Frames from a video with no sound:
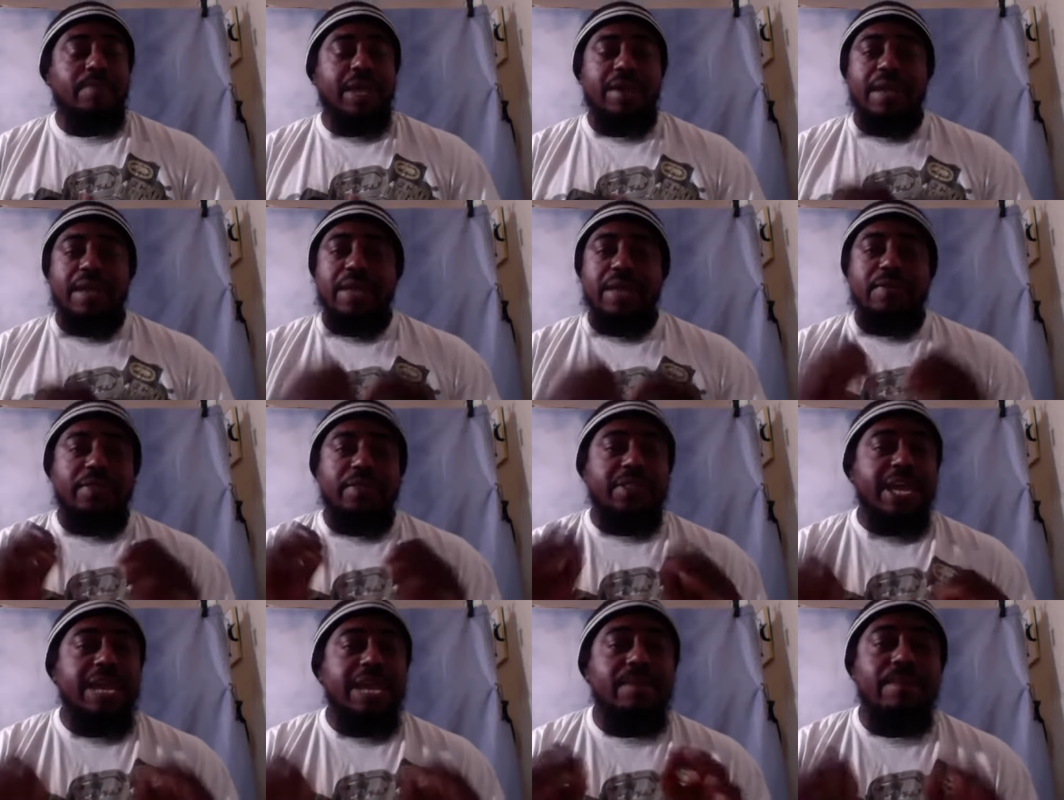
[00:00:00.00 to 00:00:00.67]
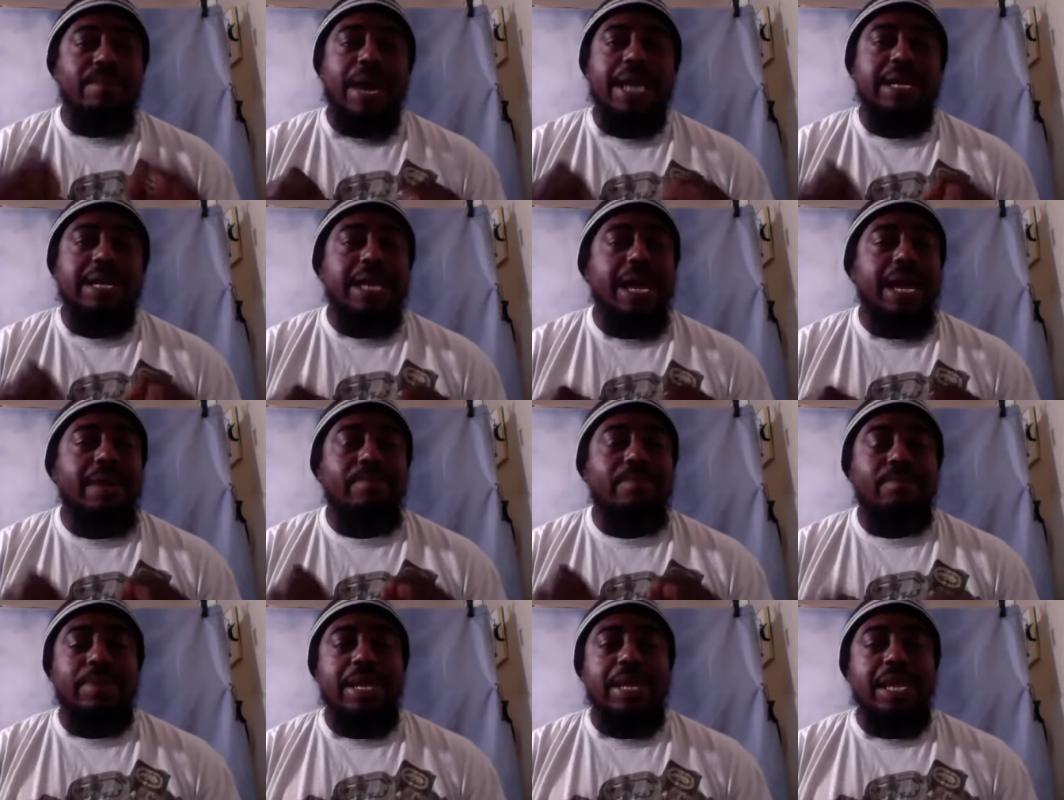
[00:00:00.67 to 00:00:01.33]
And, and they might
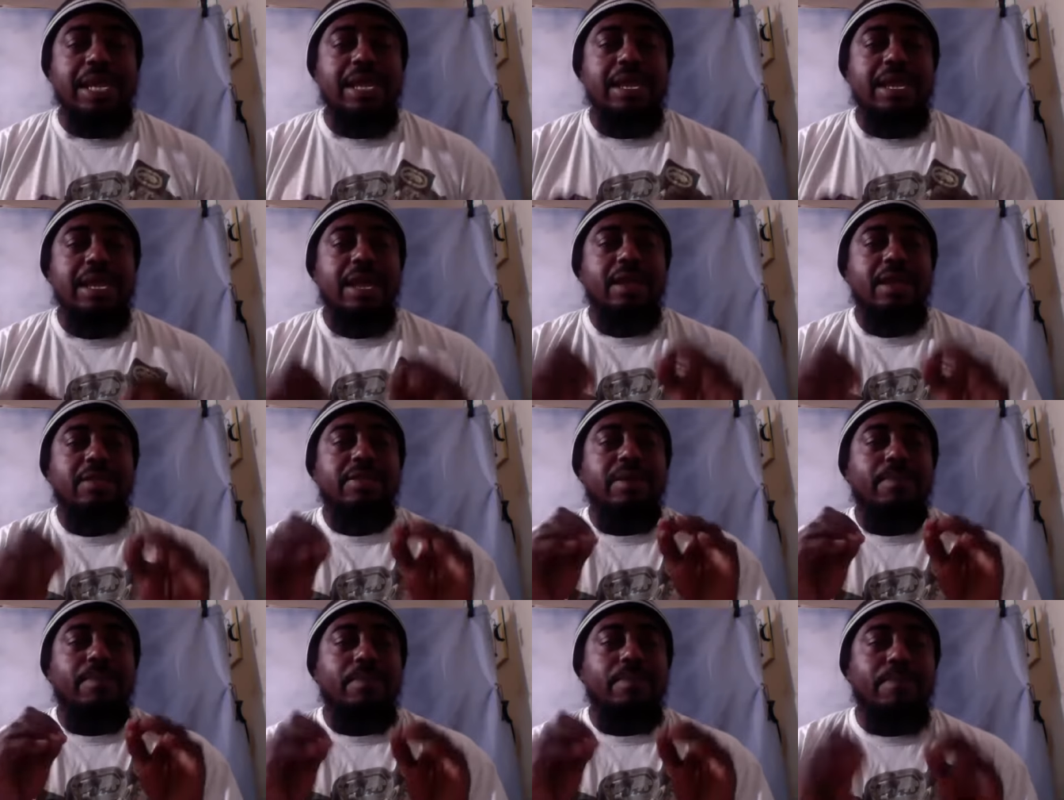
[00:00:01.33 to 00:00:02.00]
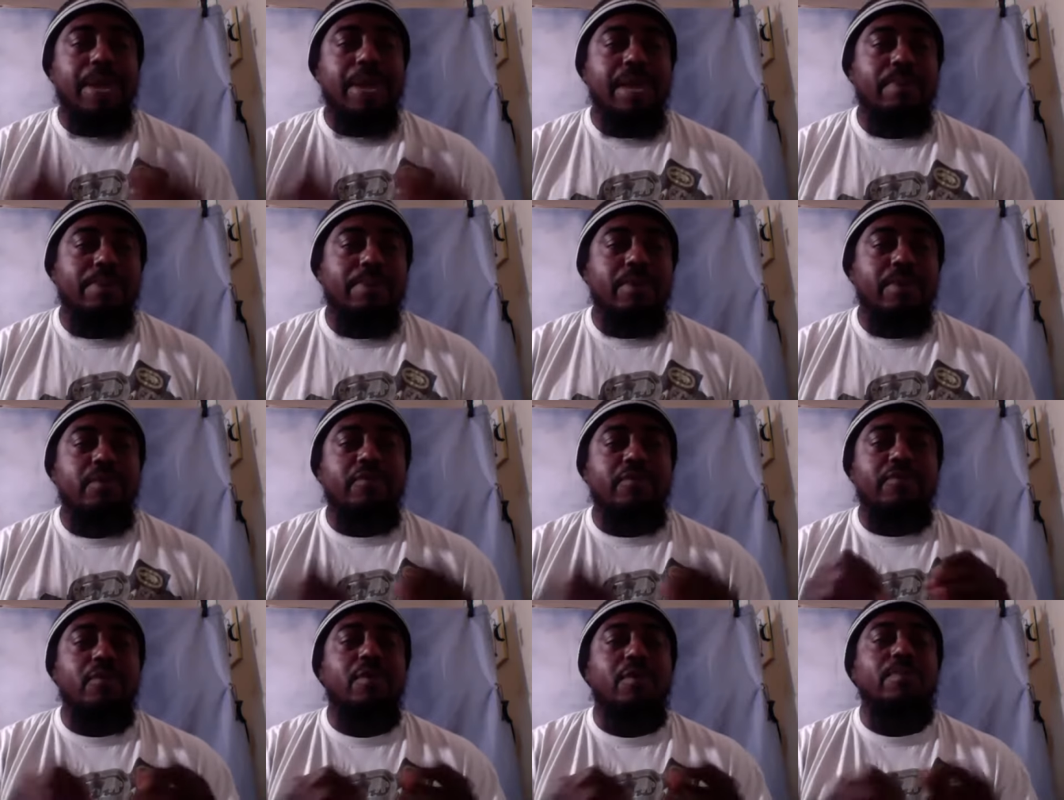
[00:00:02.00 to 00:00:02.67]
not be the
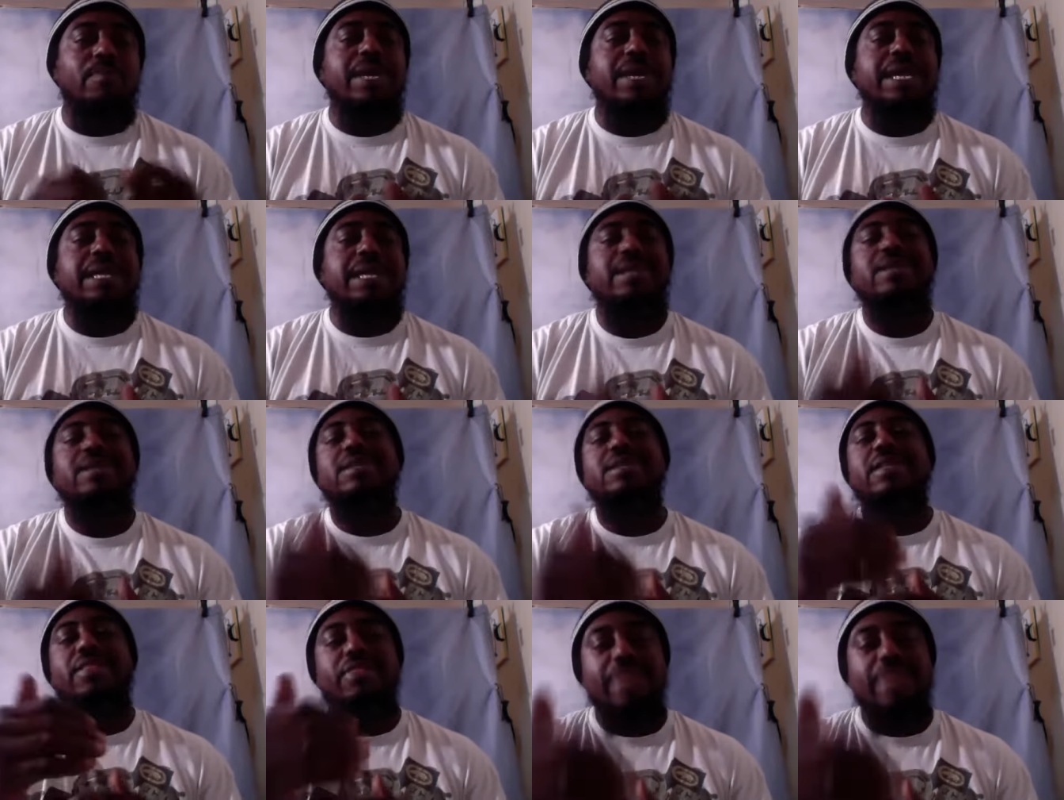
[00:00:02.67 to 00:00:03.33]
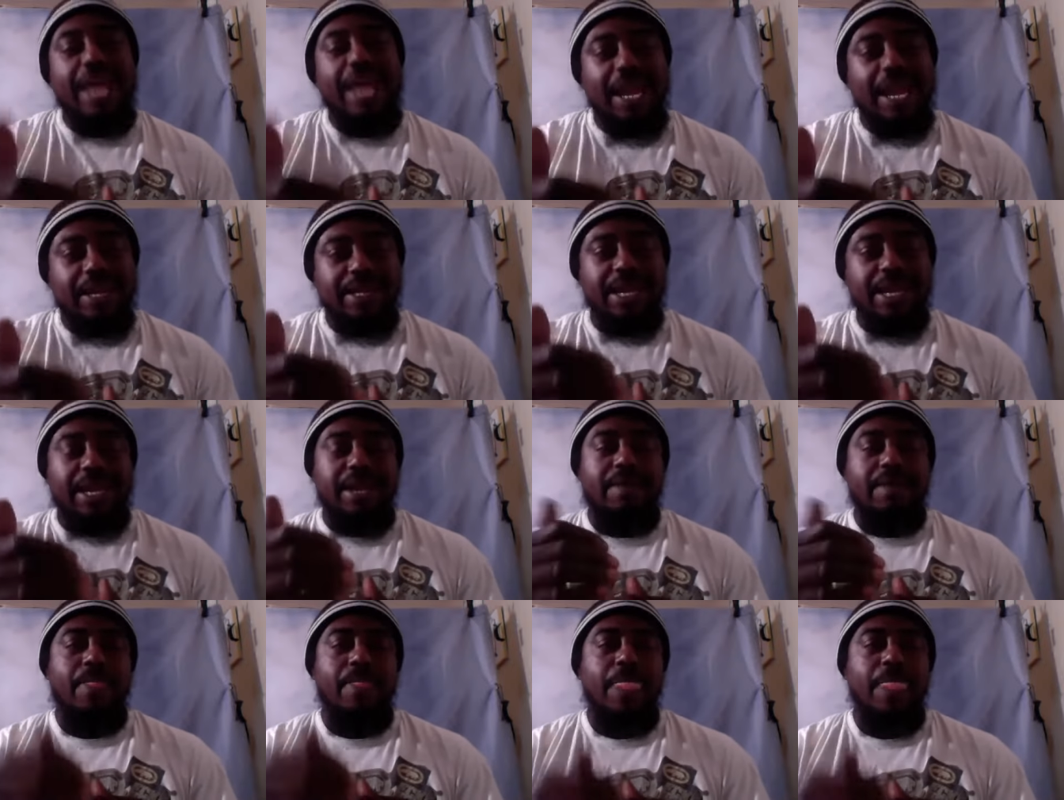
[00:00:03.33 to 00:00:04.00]
people for me that
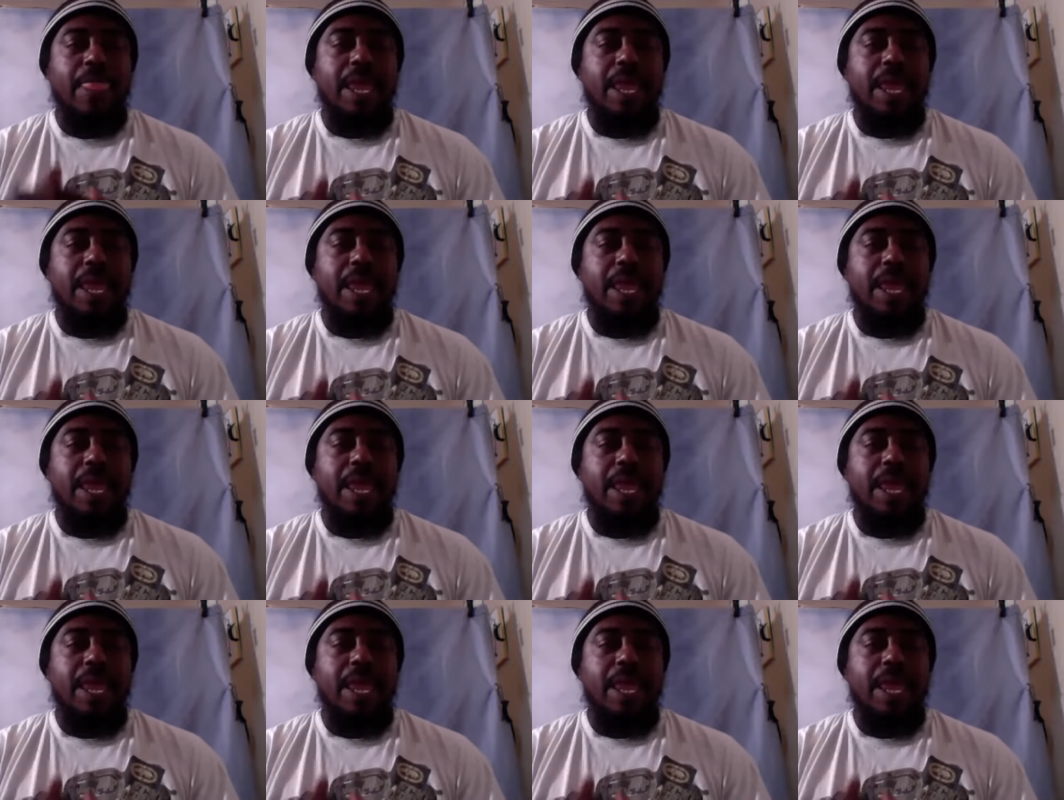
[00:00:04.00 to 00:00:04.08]
day.